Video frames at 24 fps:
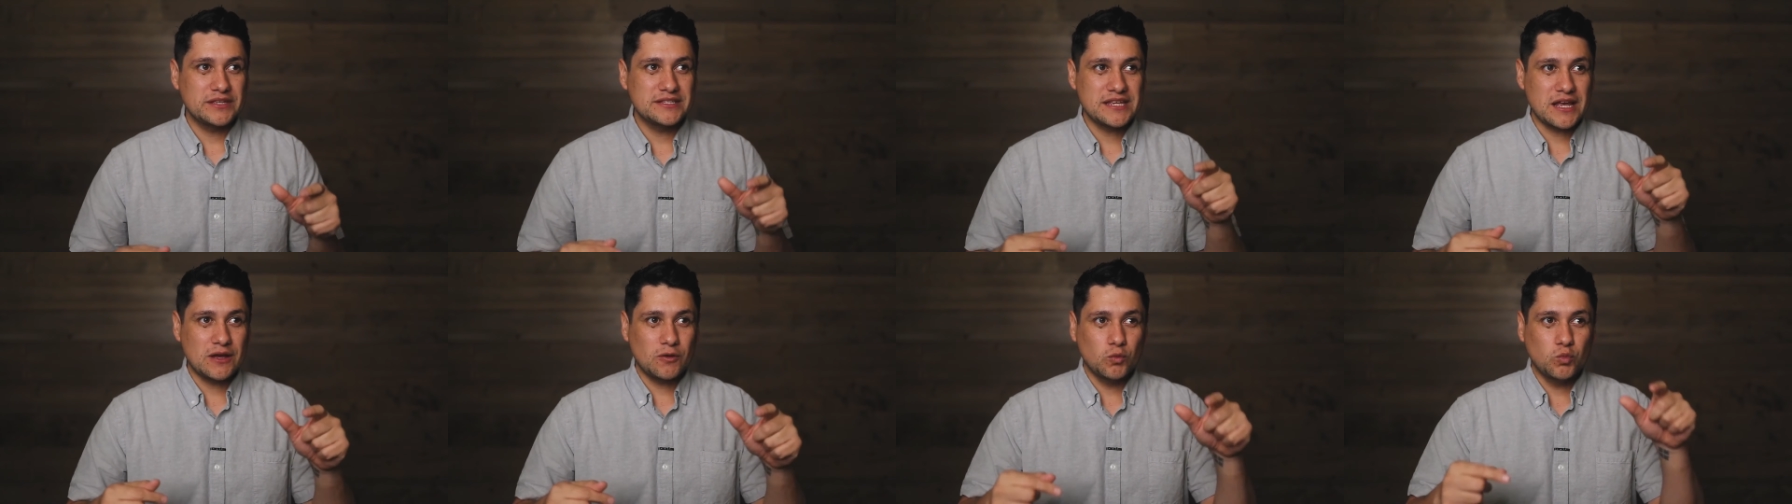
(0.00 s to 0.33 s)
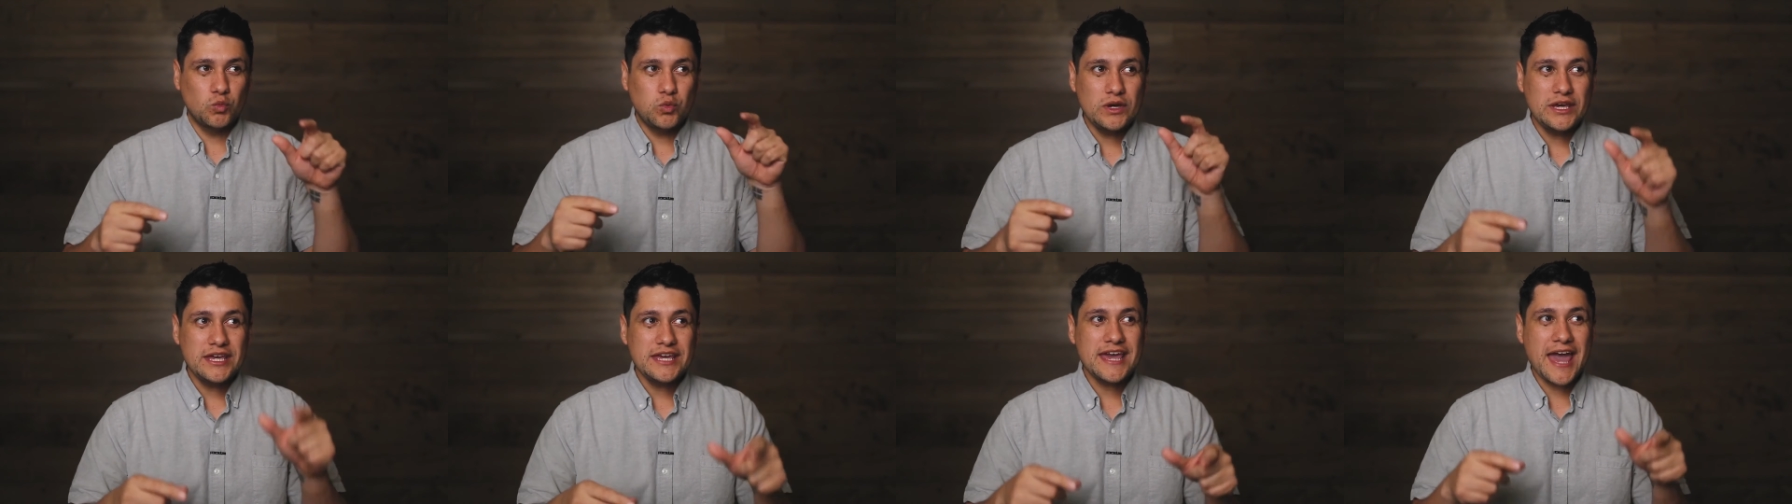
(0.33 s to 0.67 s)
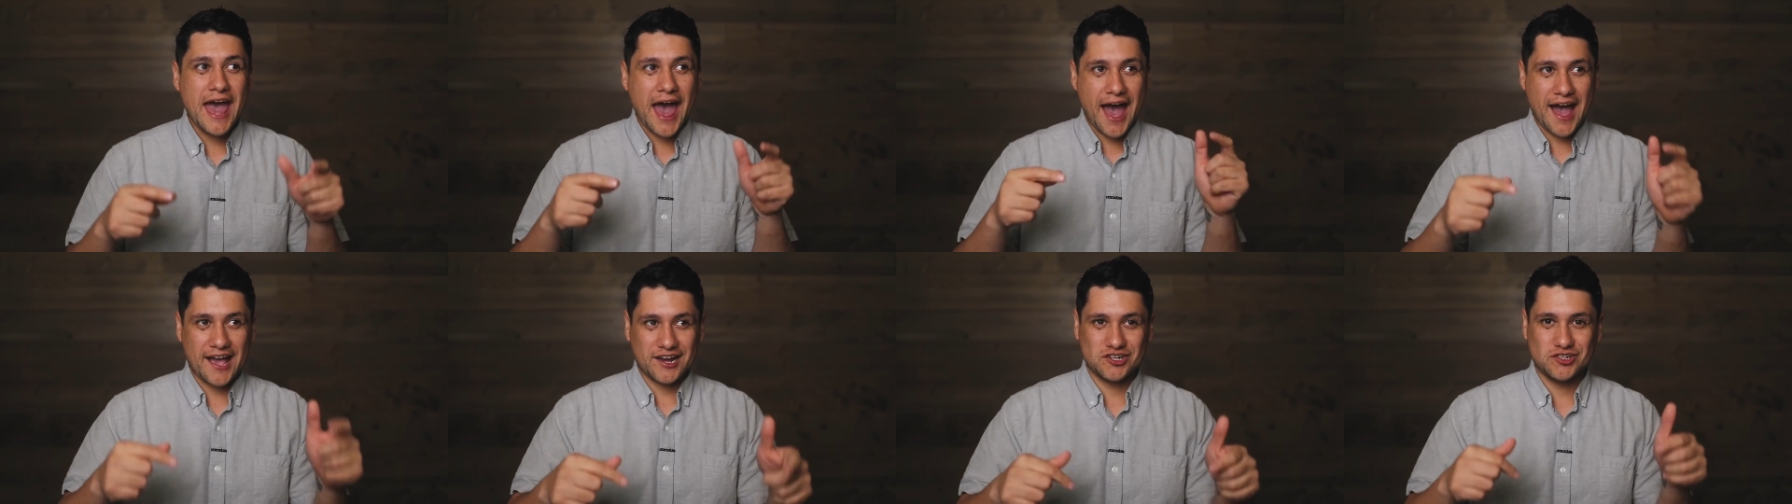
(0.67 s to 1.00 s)
is that we
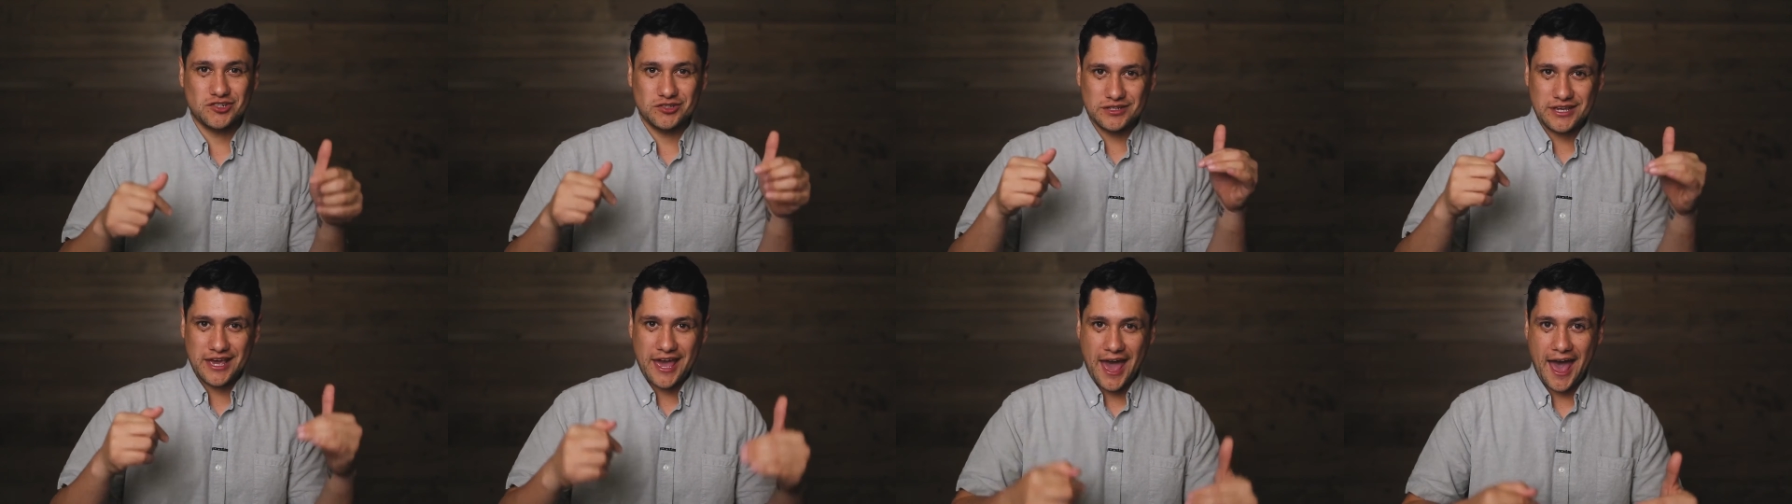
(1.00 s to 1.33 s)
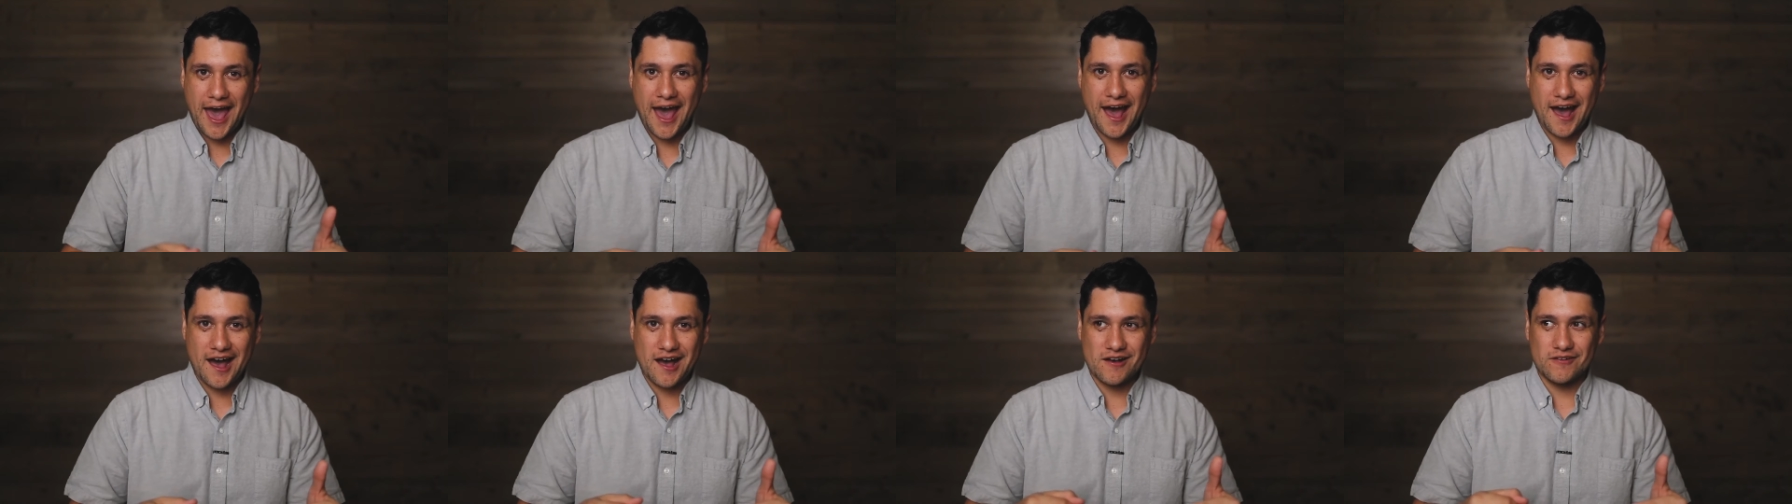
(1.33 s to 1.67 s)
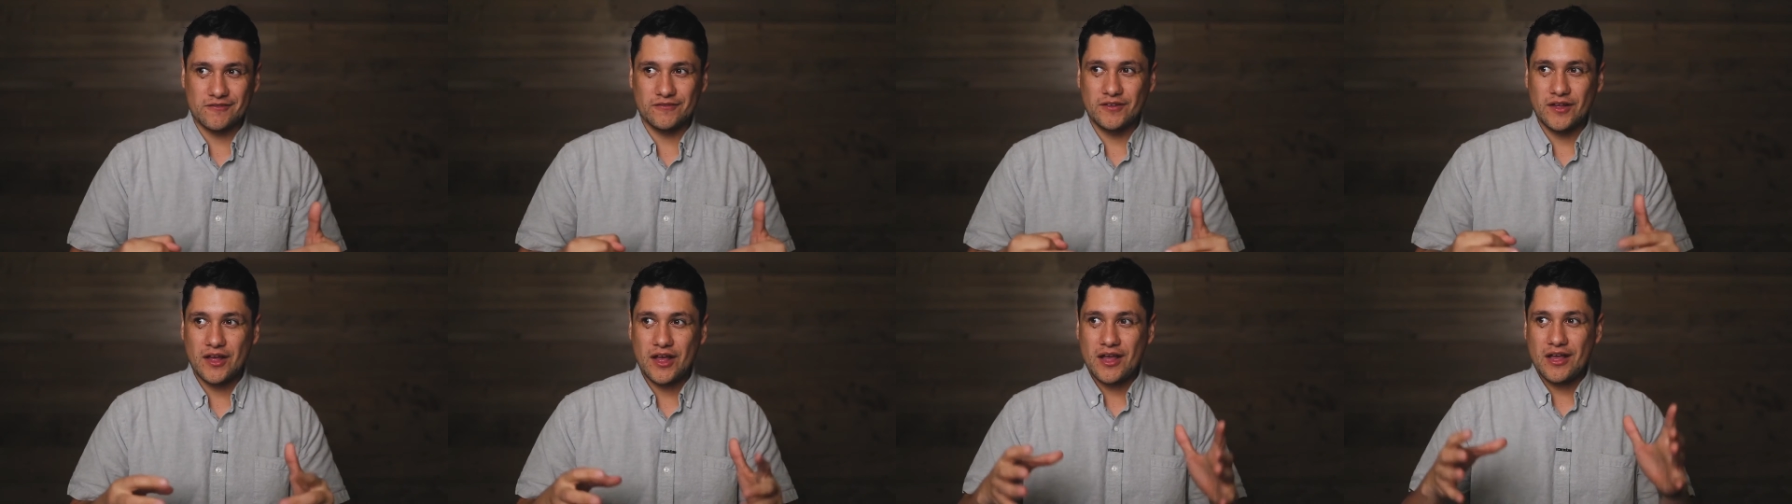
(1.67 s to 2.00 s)
actually
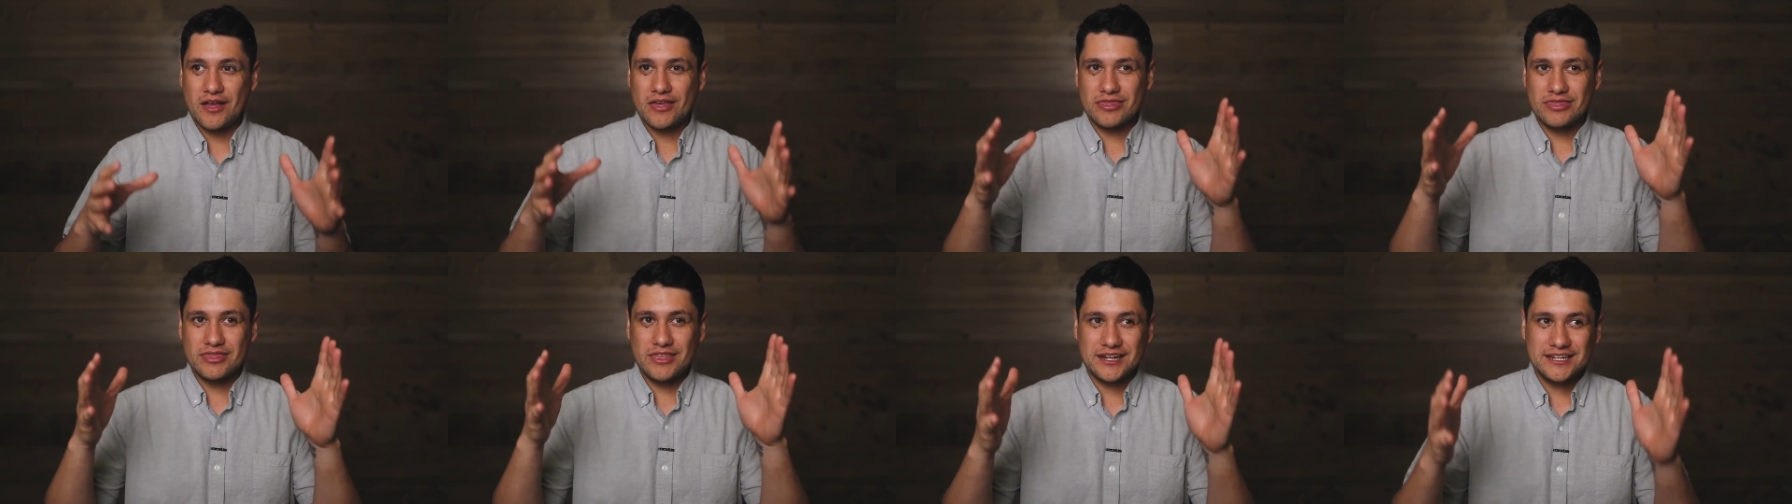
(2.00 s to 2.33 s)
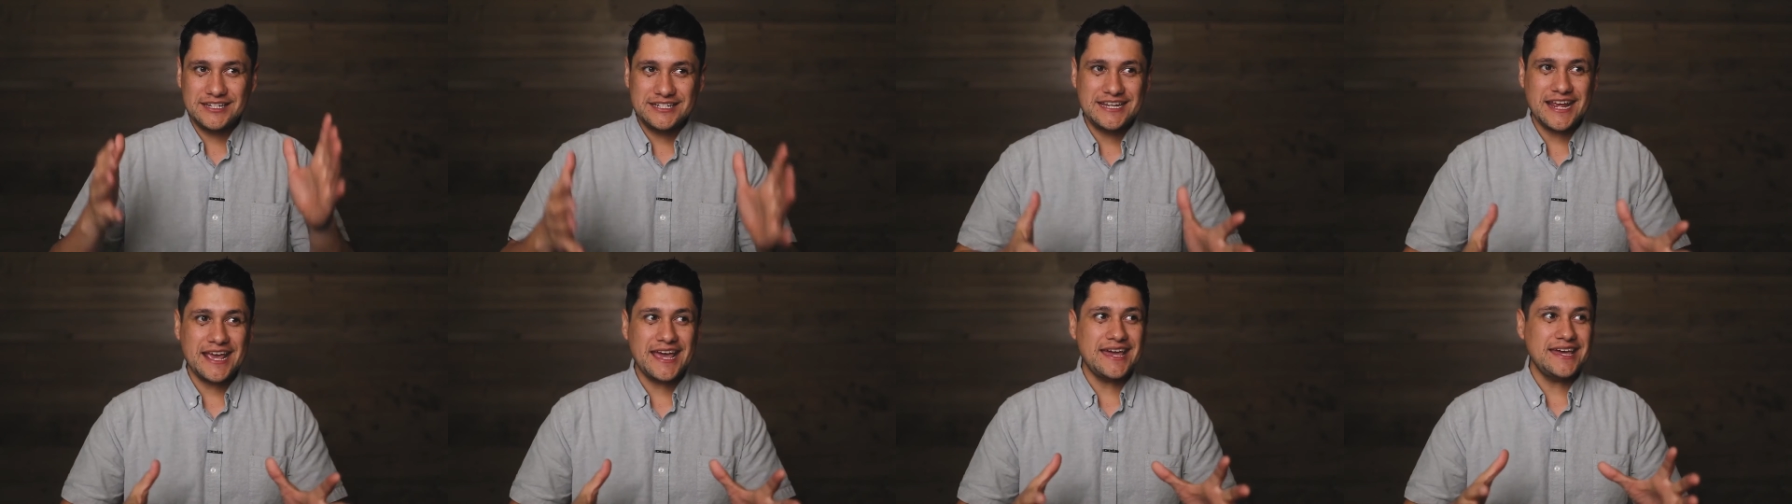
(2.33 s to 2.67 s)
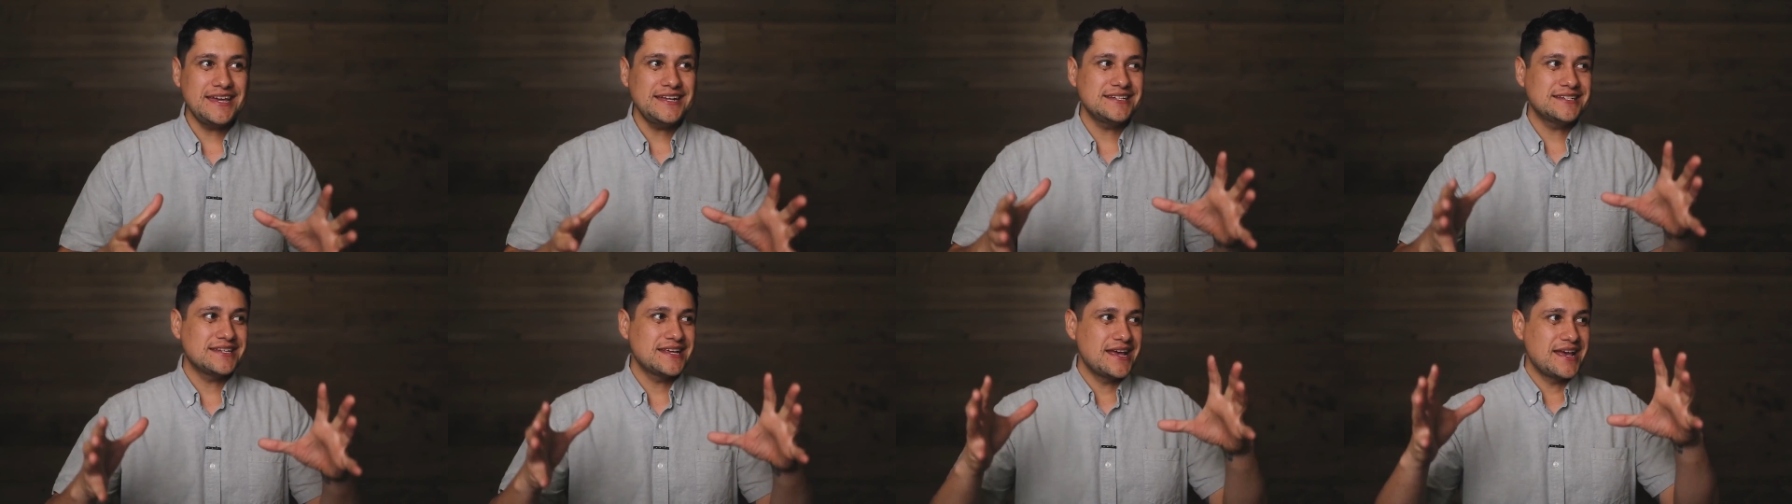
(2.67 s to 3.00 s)
have the
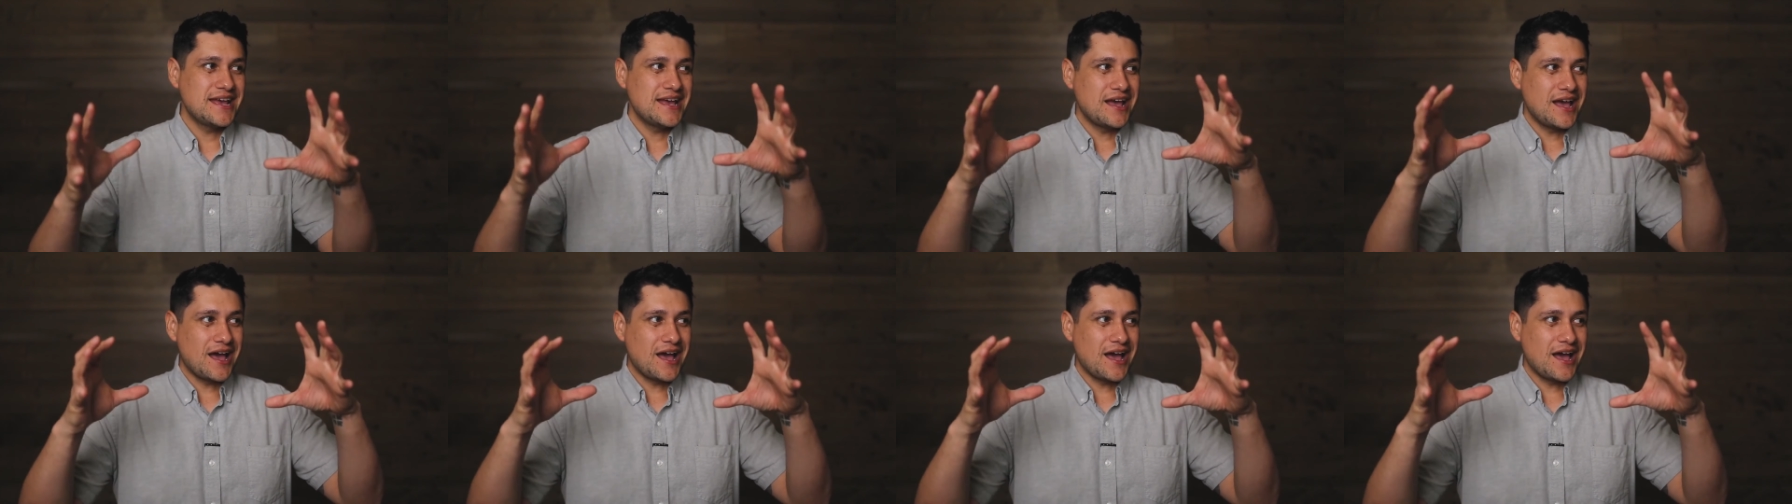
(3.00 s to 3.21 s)
date